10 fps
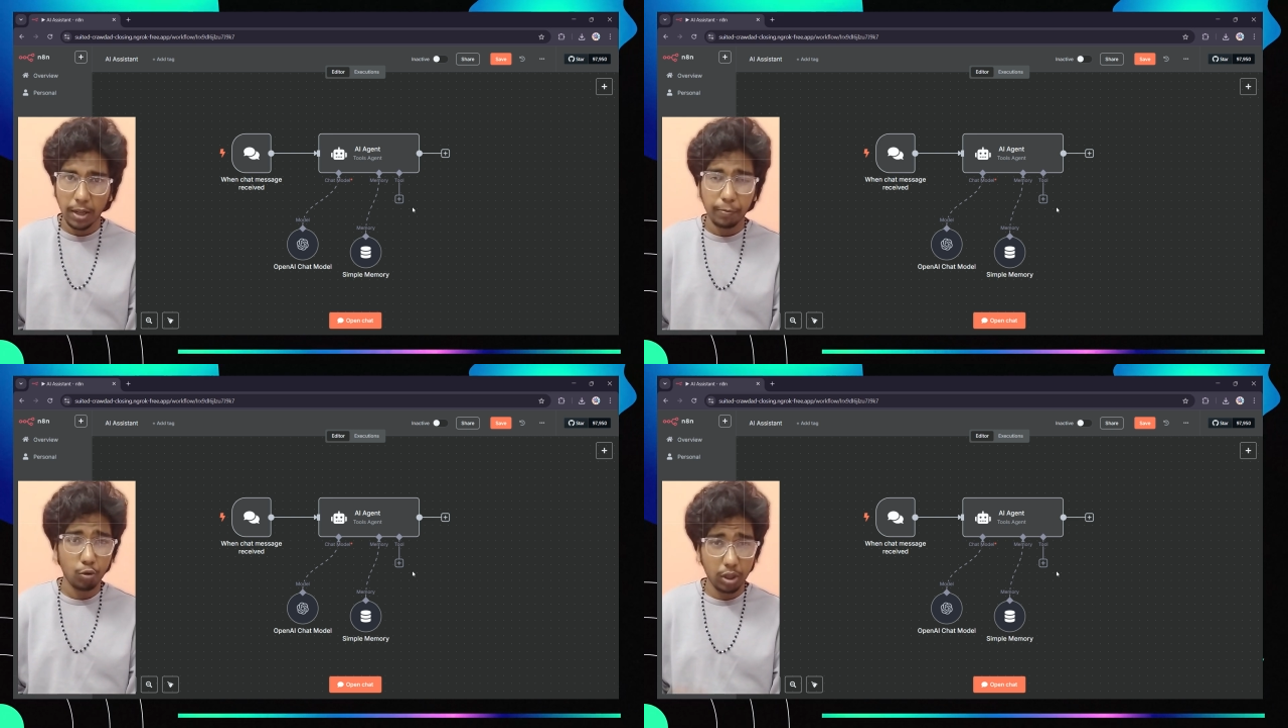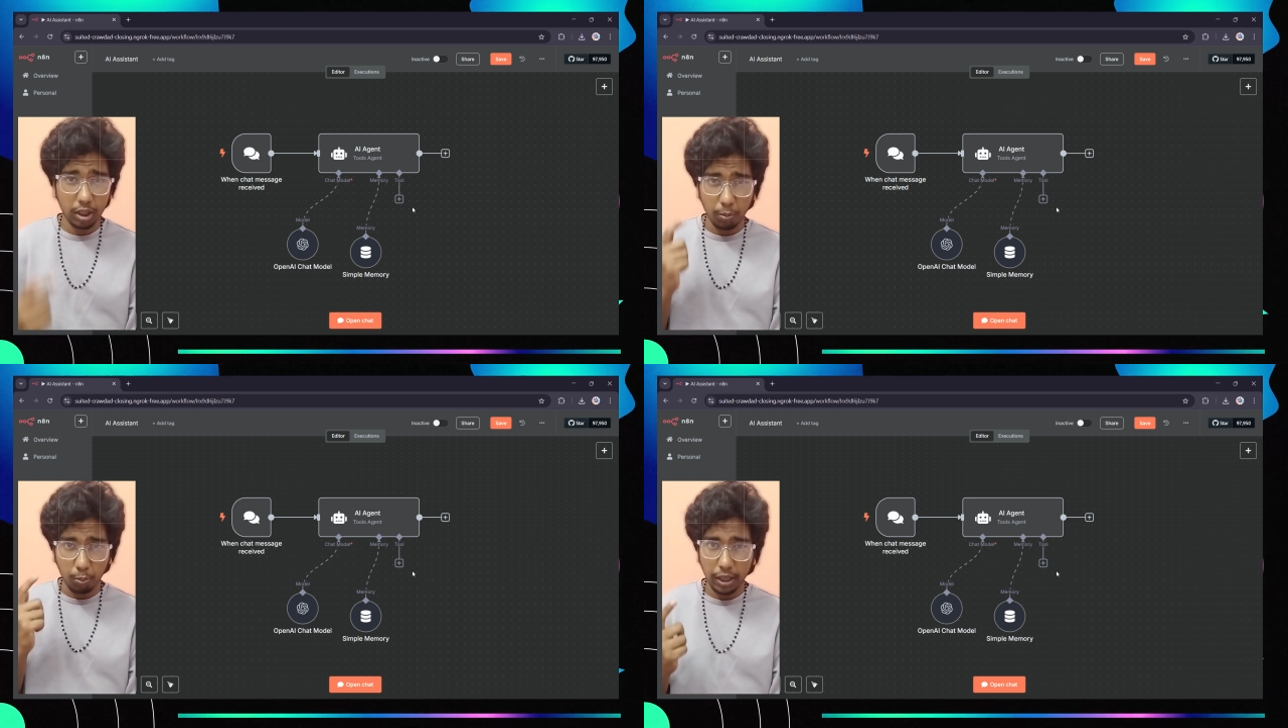where the
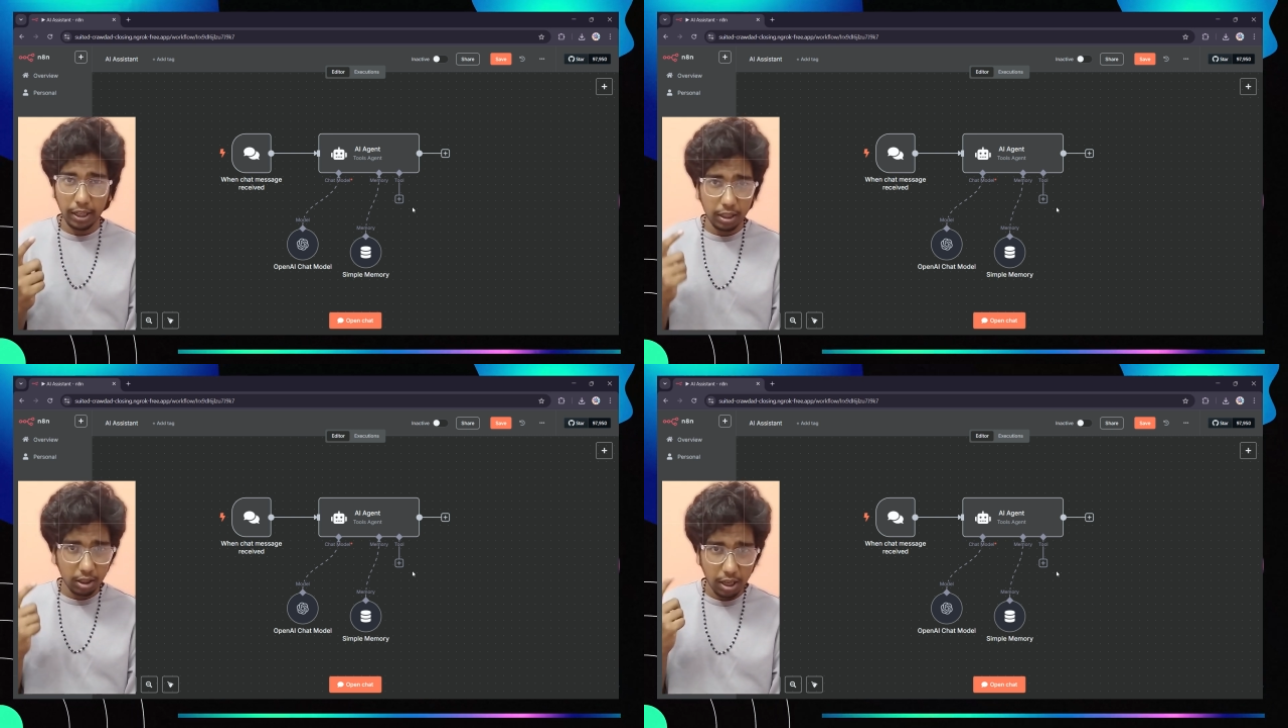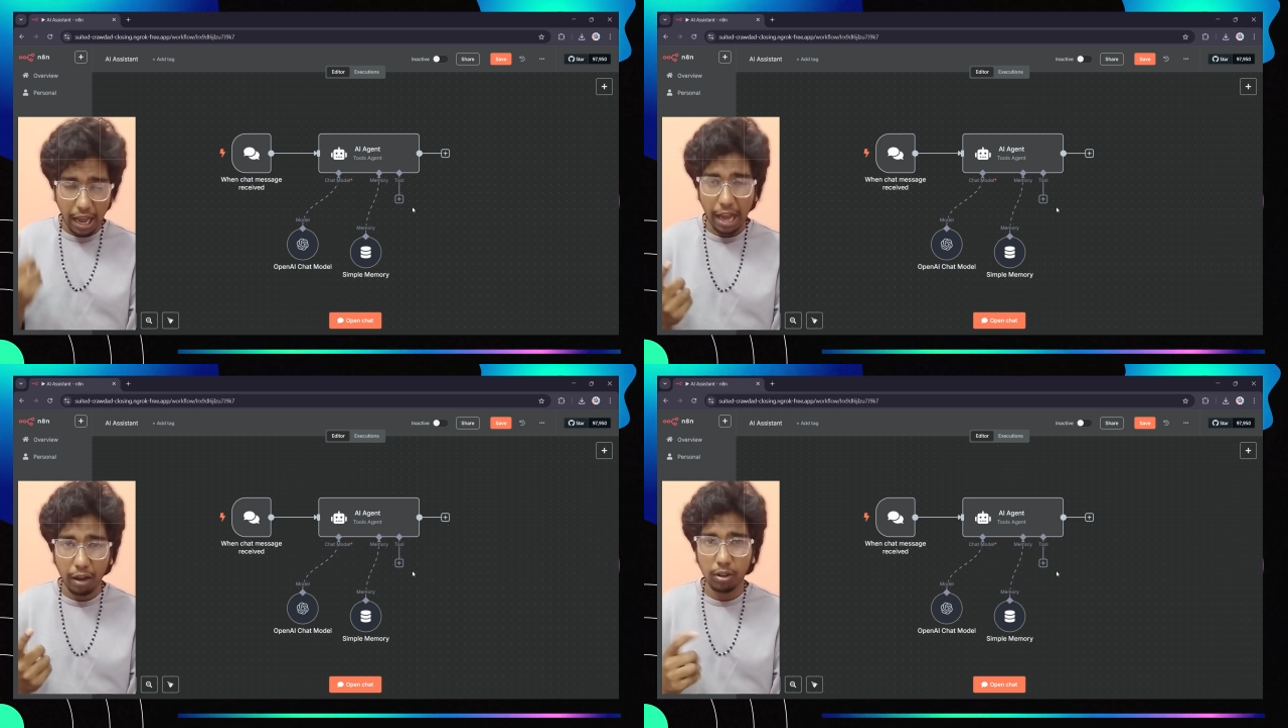brain
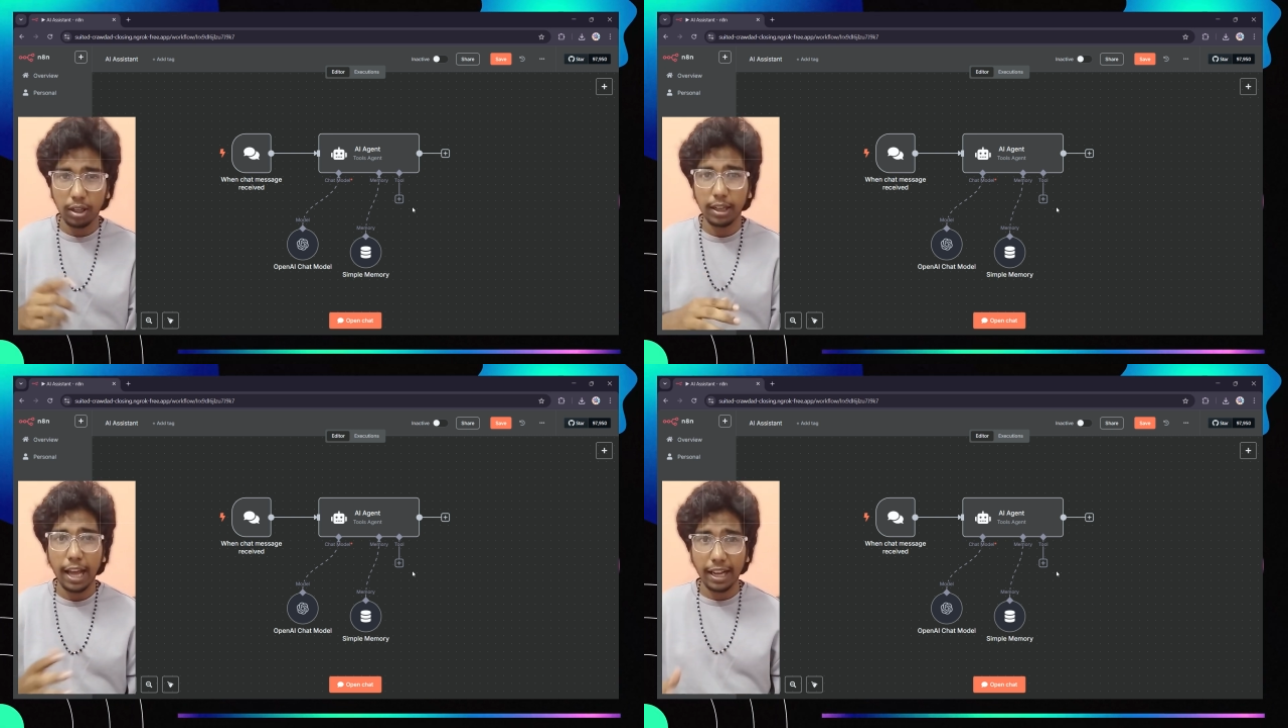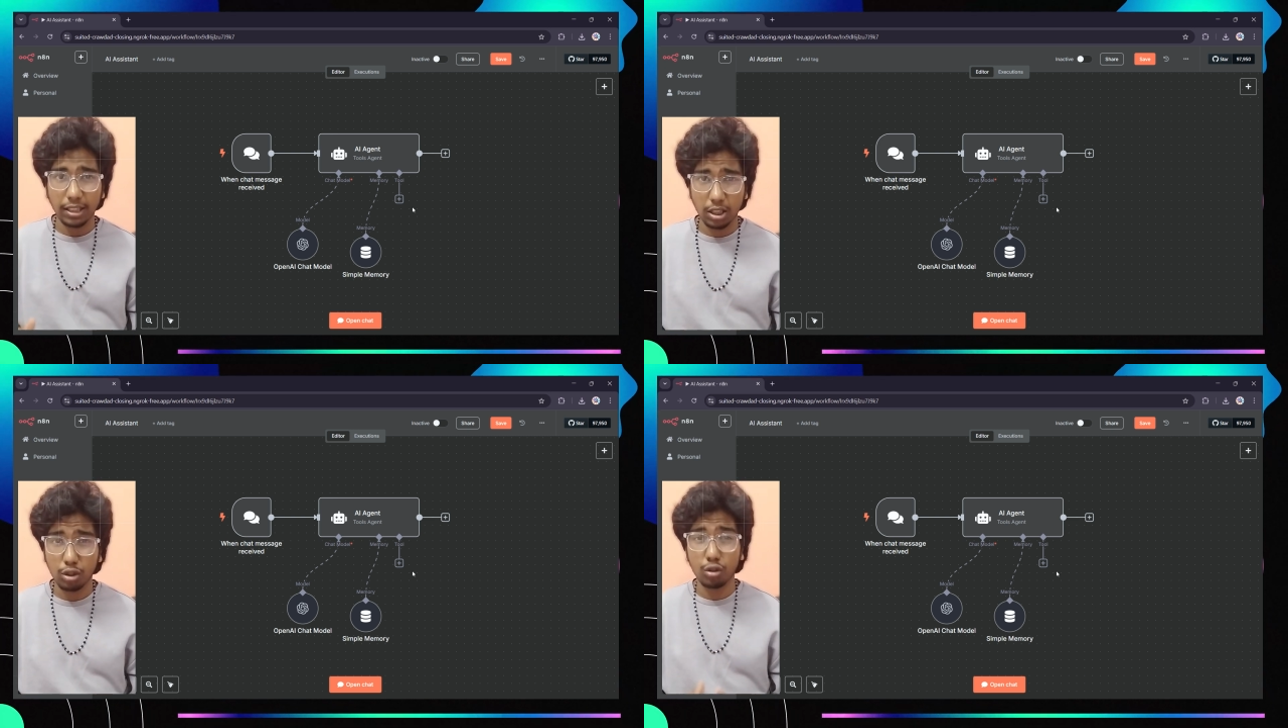have an access
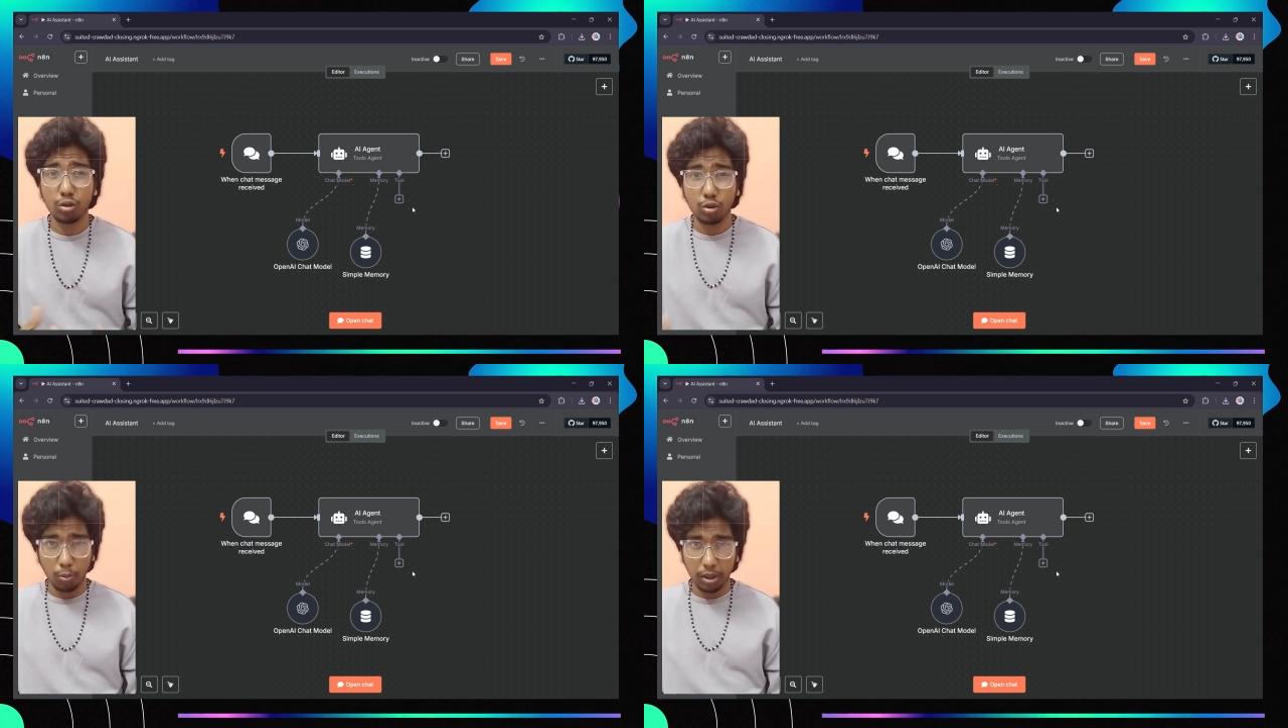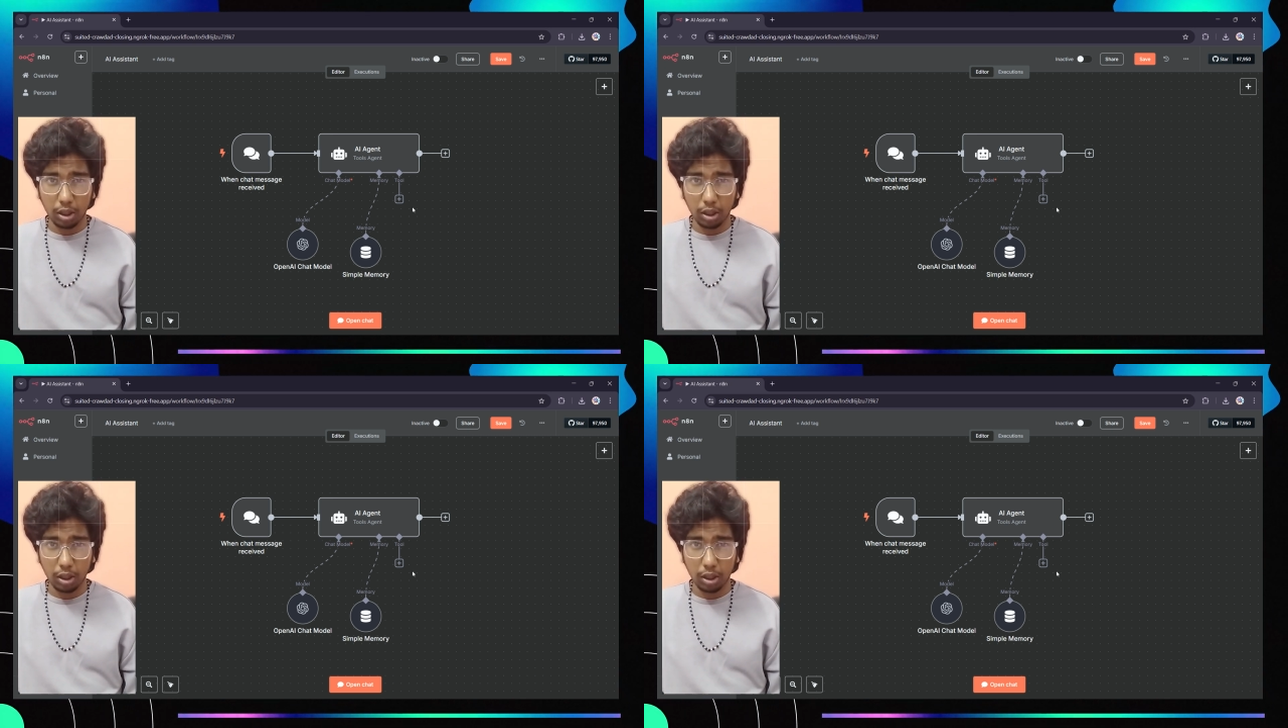to so many